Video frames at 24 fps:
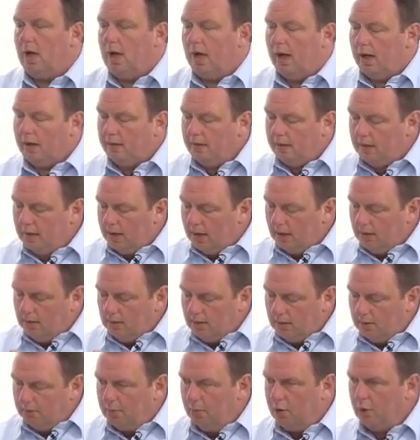and then you
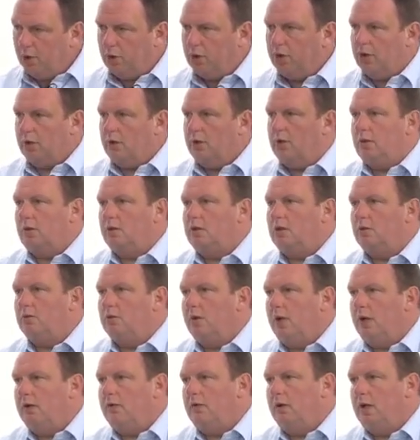can push it to
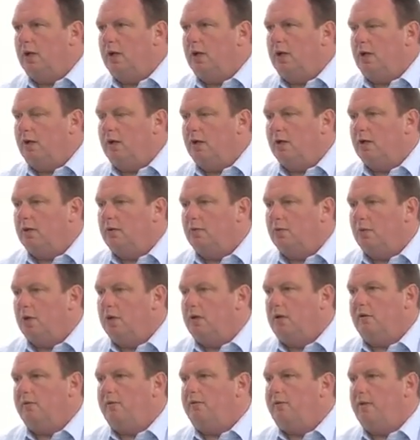where you need,
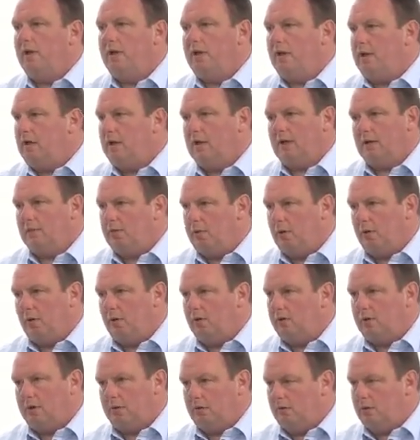whether you're filling little
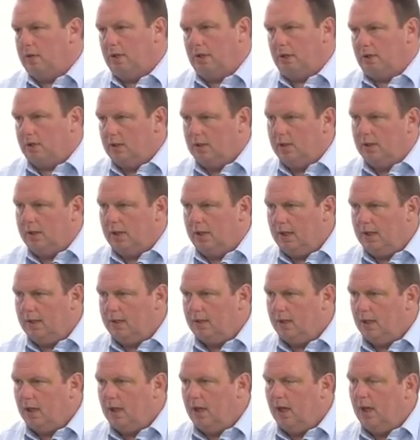pots and things like
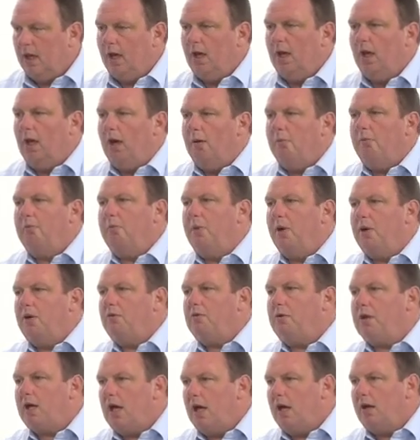that. But
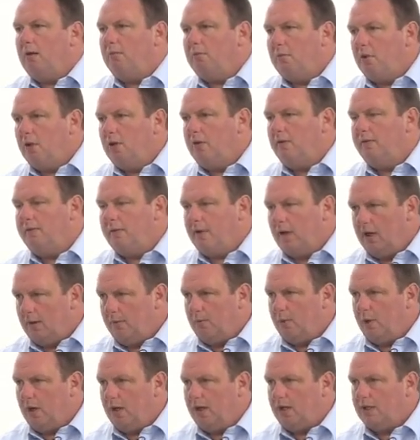you can move an
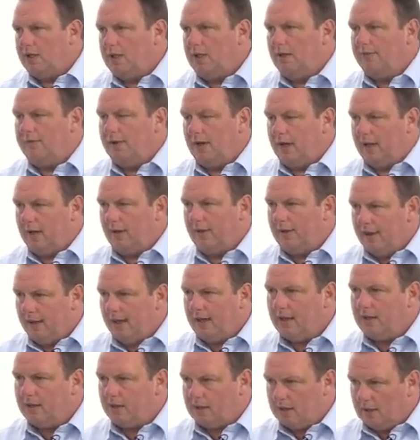abrasive and a
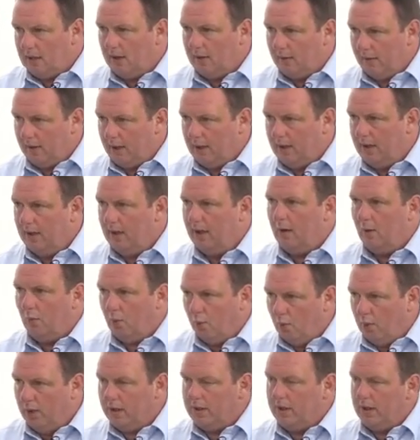thick slurry
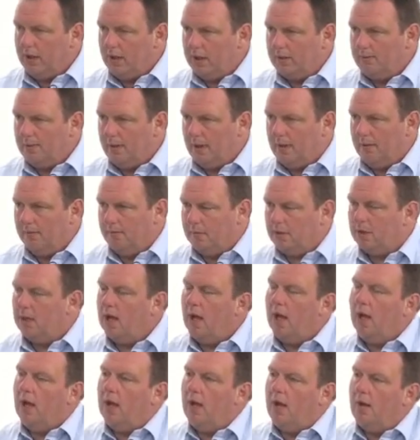with these pumps.
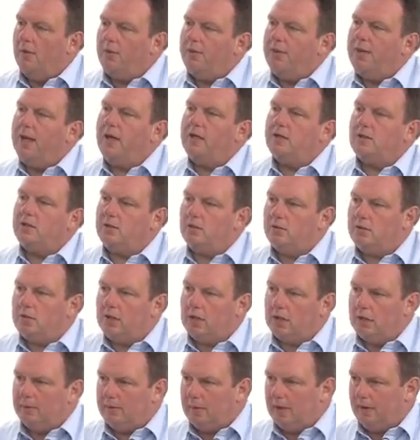That's
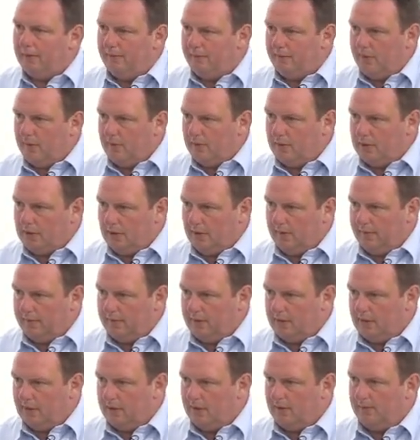talking about
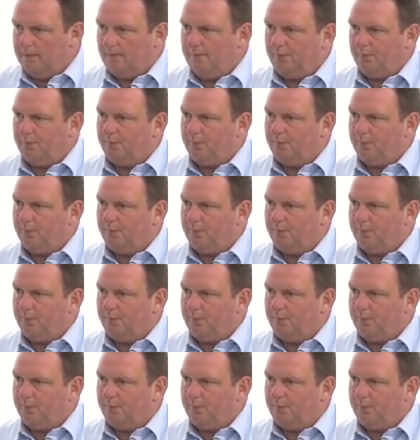foodstuffs.